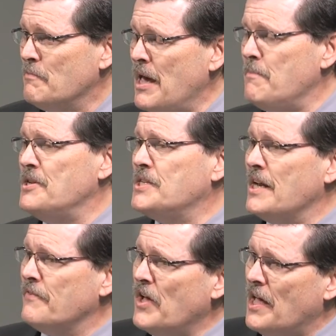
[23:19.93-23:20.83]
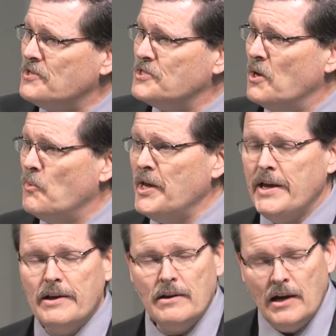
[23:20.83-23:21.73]
May it be said of us that
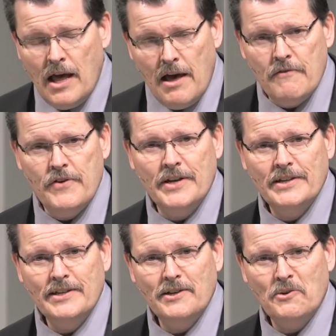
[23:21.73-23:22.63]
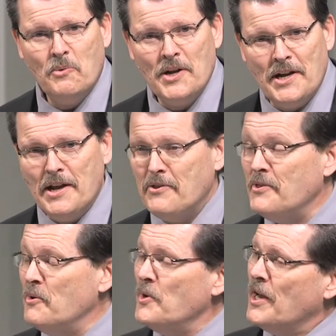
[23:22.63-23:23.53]
we love one another,
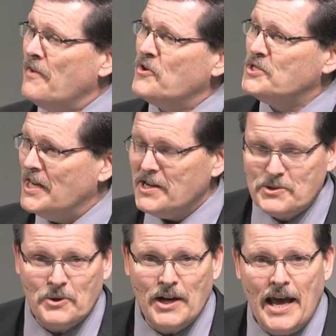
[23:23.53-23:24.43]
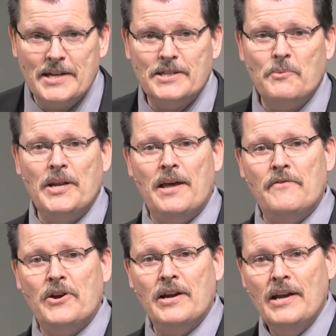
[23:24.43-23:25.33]
that we love our Sunday school class, that we
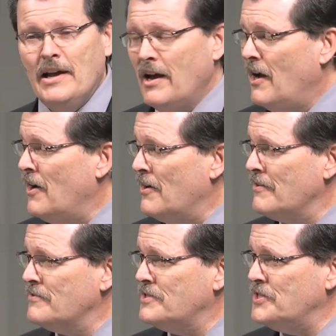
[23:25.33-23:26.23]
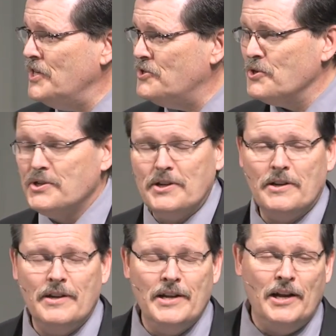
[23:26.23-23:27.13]
love our, our teachers
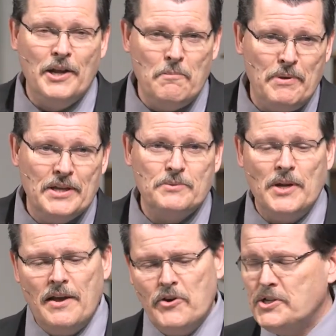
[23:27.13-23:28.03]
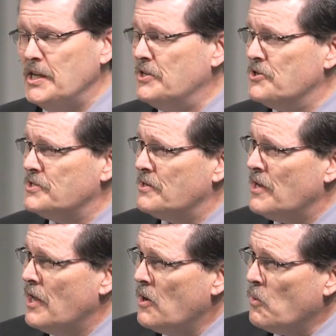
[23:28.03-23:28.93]
and, and Olympians, we love our teachers and
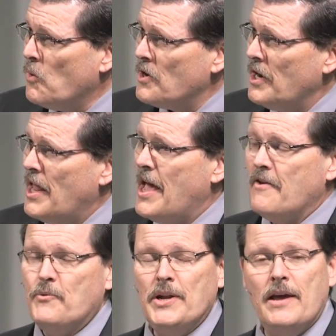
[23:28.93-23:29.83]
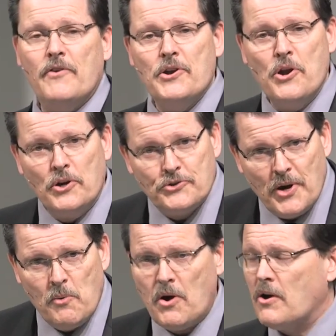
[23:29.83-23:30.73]
Word of Life, we love our
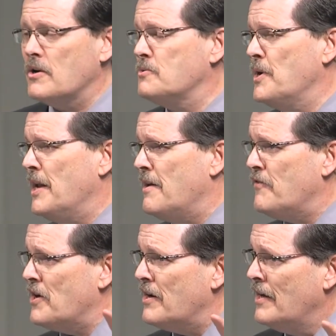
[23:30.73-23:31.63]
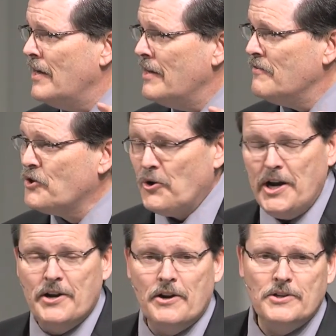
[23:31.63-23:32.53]
nursery workers, we love our
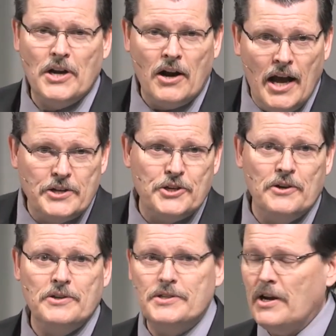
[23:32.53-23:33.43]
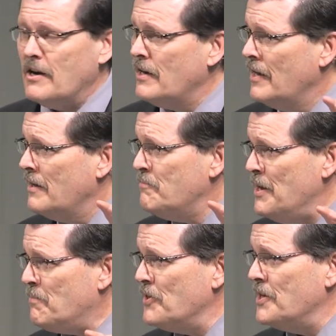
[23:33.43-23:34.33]
greeters, our ushers, our
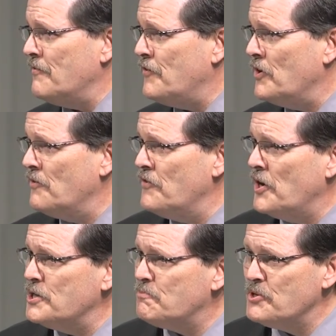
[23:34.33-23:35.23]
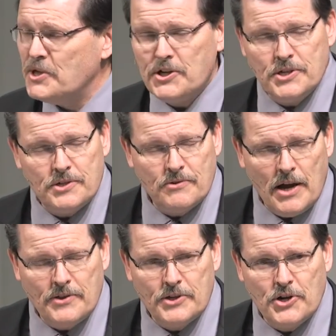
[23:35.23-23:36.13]
people that fill the various positions
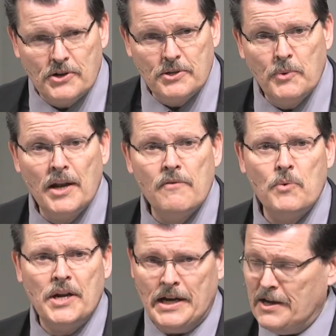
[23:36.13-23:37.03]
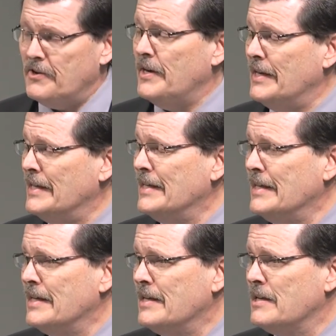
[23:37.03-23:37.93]
throughout the church, that we love one another.
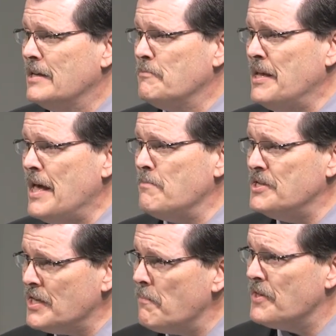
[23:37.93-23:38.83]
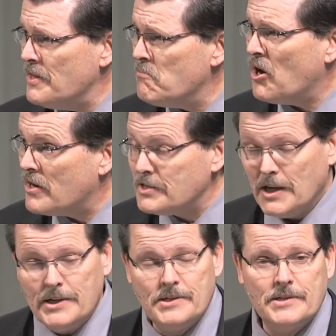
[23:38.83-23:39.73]
May that be something that marks
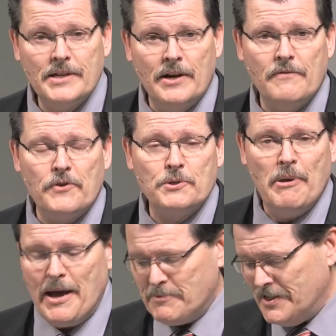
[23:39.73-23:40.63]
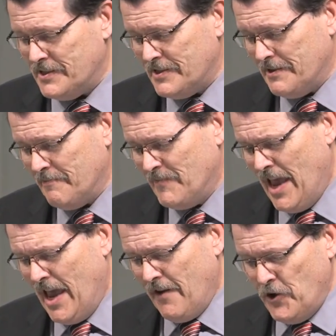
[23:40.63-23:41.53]
us here at First Baptist.
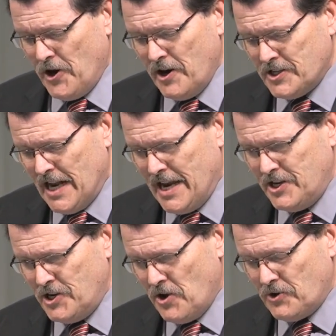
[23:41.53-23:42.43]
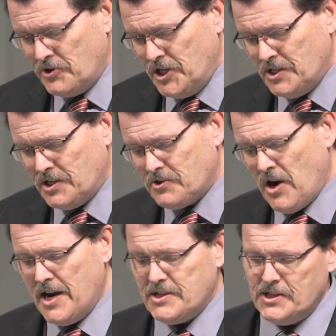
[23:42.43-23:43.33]
If you're here tonight and you don't know Jesus
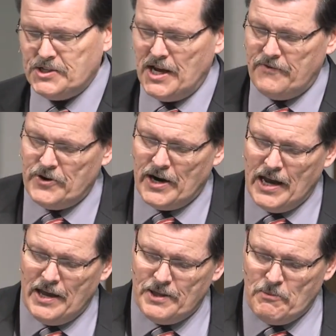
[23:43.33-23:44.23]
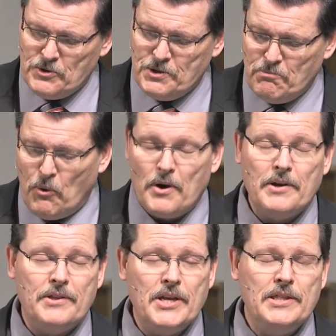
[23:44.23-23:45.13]
Christ as Savior, the most
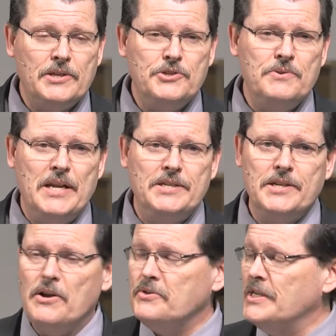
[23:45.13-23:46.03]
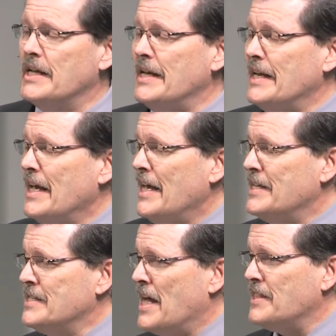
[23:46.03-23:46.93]
important thing that you need to know tonight
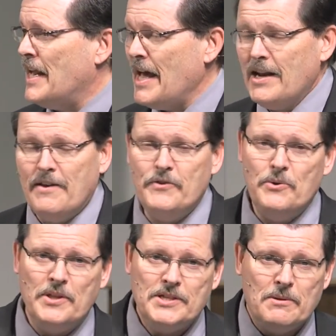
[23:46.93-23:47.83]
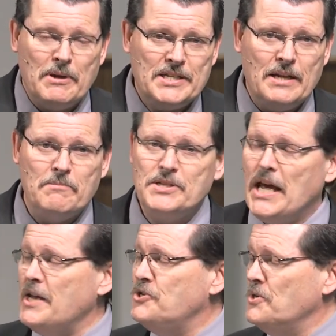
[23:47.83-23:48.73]
is not that I love you or that somebody sitting
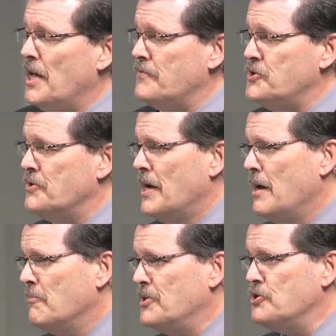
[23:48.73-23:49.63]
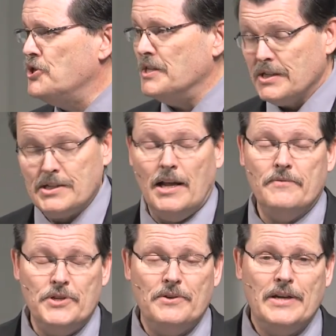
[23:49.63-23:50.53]
beside you loves you, but that Jesus
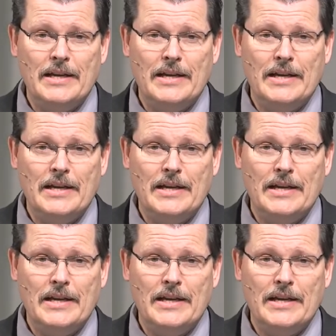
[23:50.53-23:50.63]
loves you.